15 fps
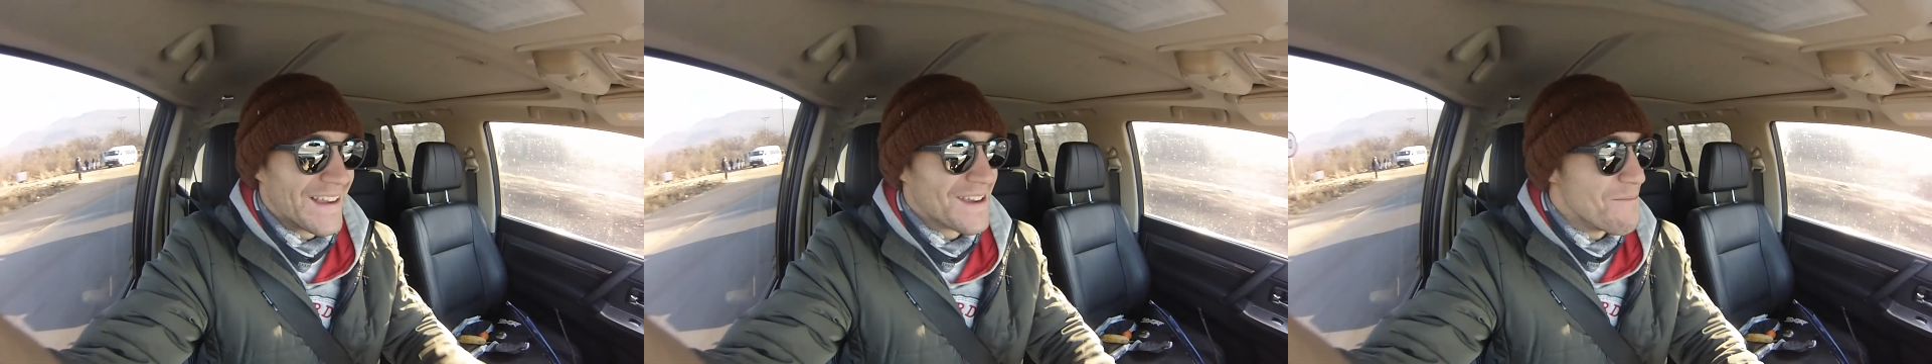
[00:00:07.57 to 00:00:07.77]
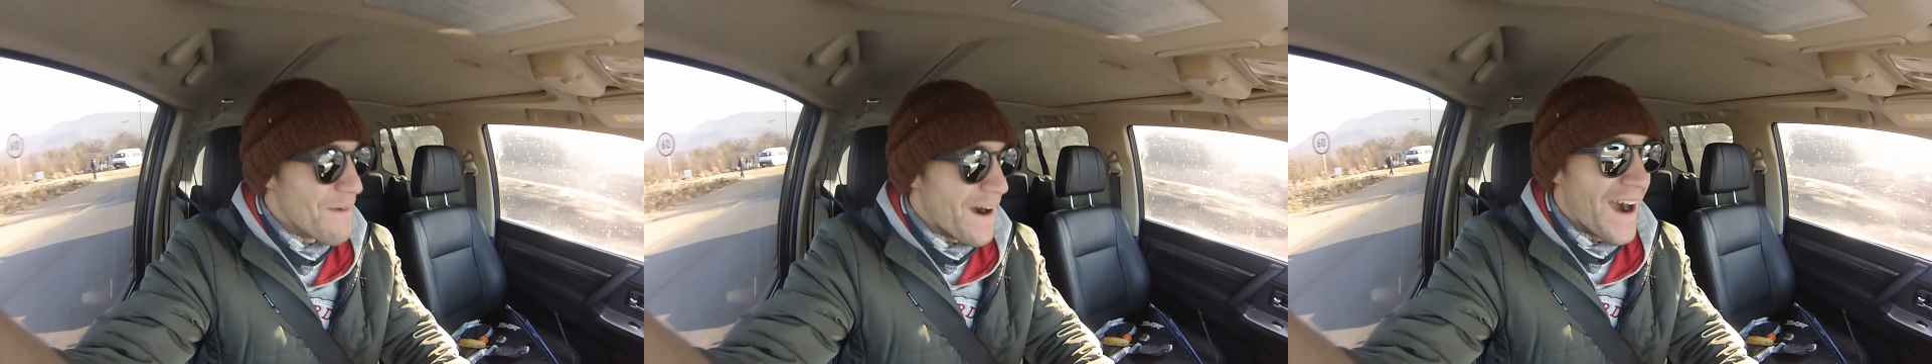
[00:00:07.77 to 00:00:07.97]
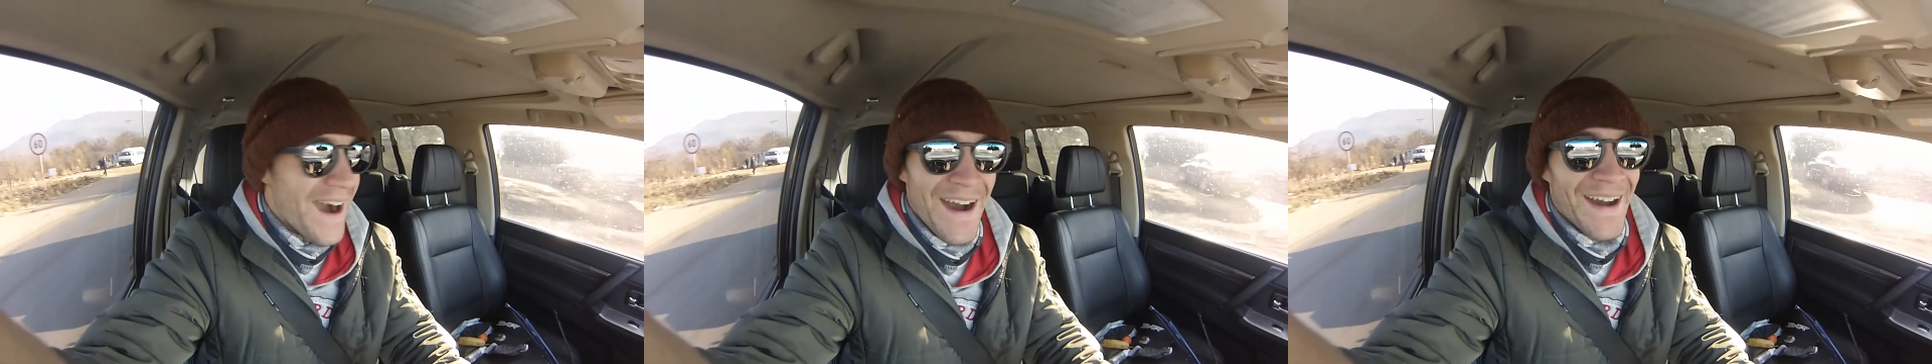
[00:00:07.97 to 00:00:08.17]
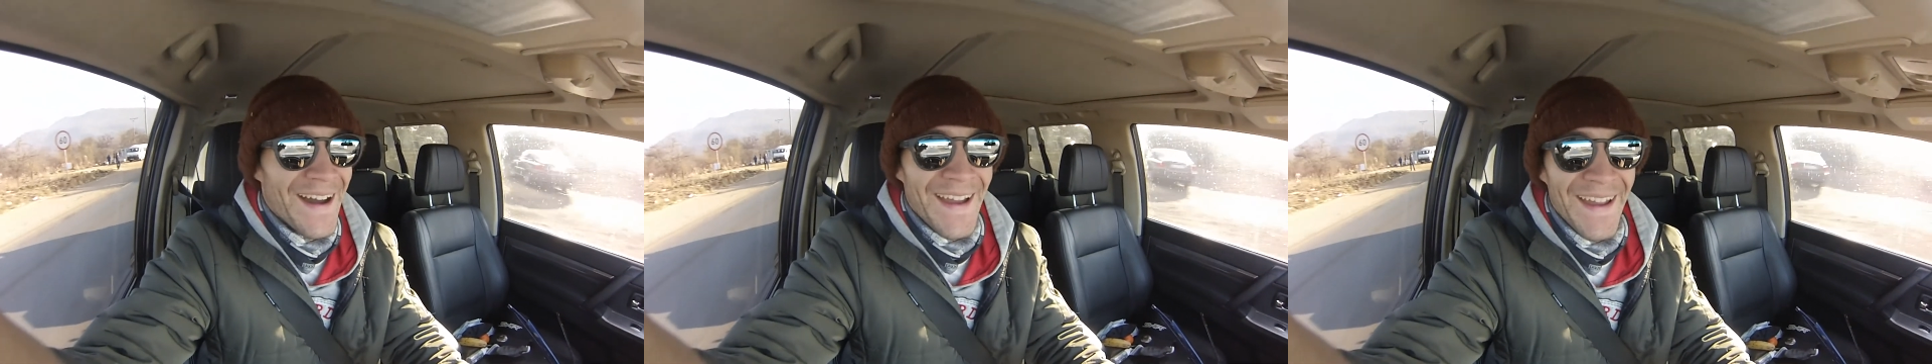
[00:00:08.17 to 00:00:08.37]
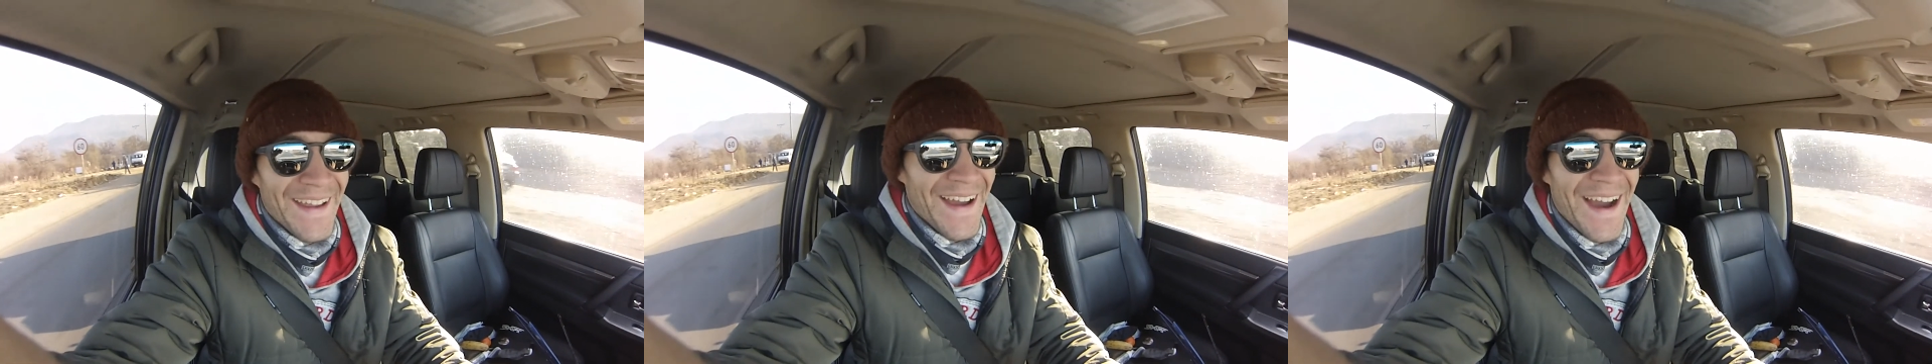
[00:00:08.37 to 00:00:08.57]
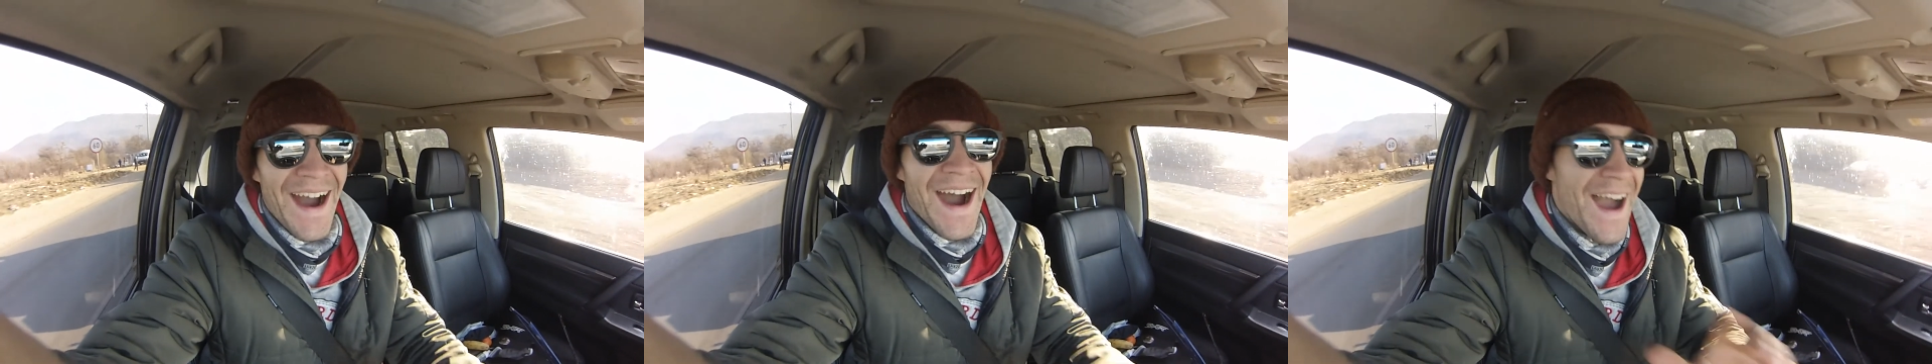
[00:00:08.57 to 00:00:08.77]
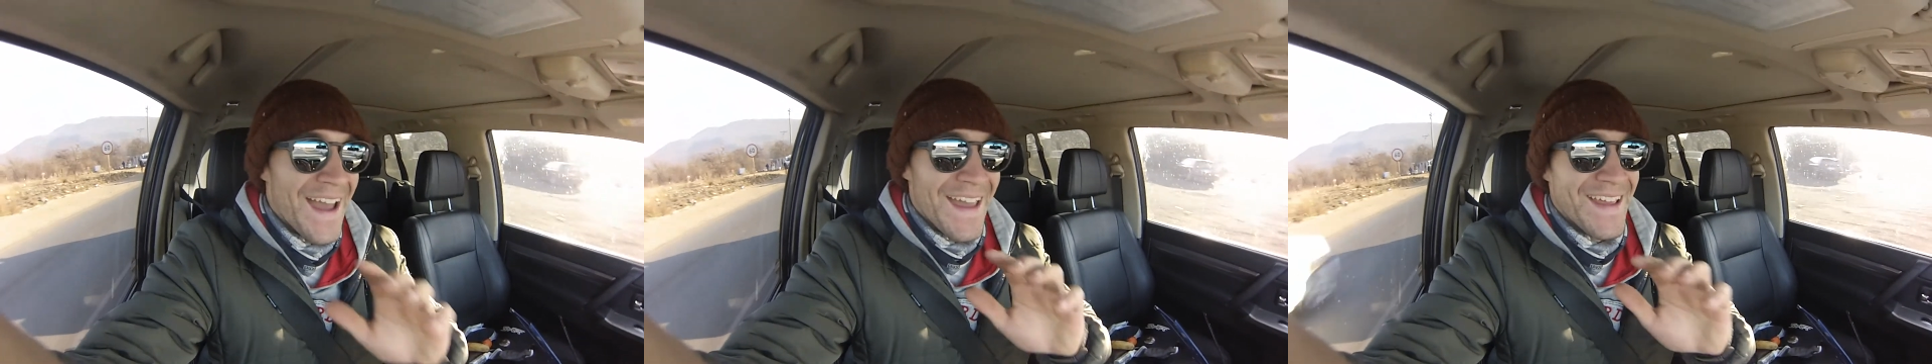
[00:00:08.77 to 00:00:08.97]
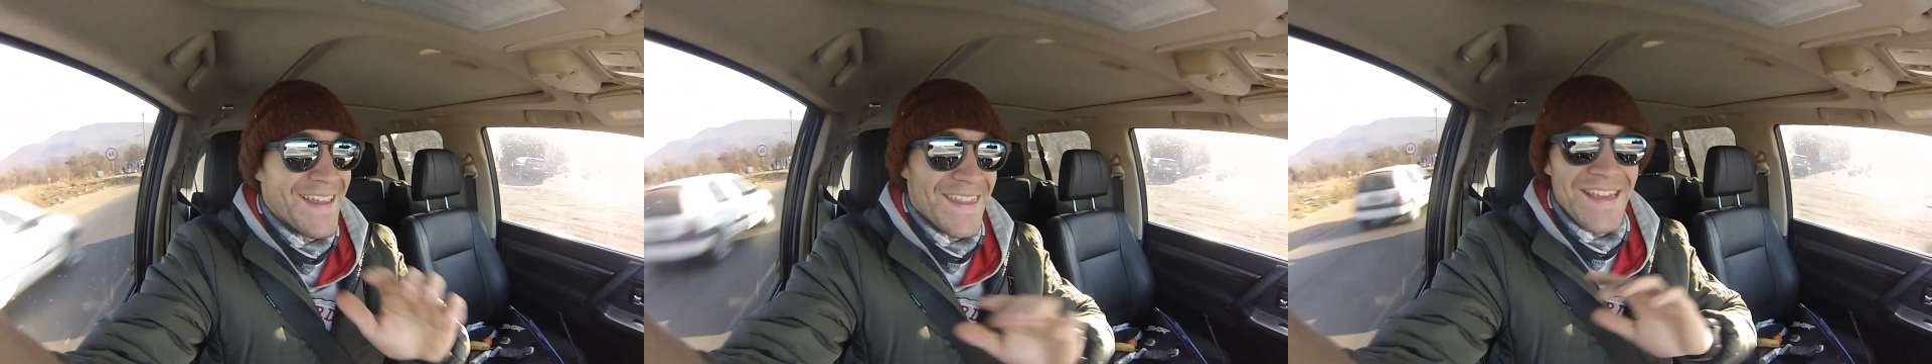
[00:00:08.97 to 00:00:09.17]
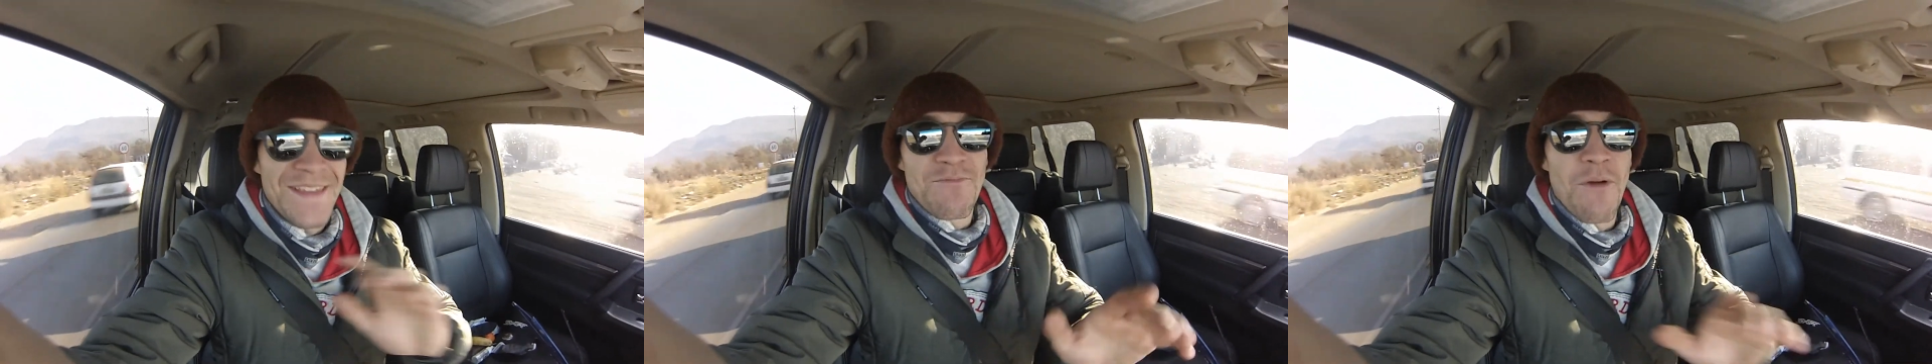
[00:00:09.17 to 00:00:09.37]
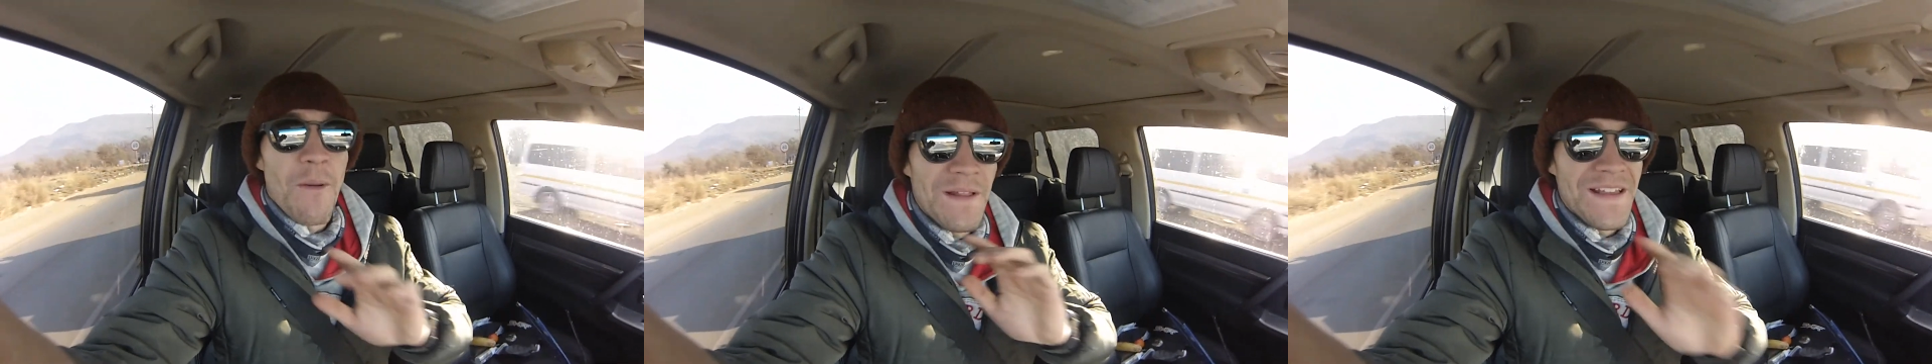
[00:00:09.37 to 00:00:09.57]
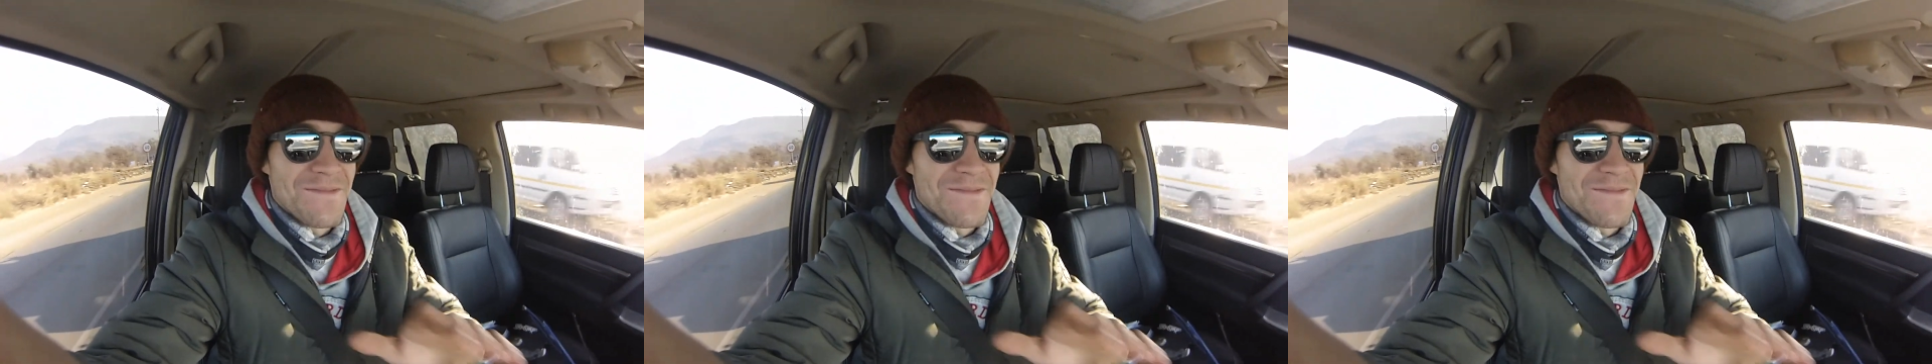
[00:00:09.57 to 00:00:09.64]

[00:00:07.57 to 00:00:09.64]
this probably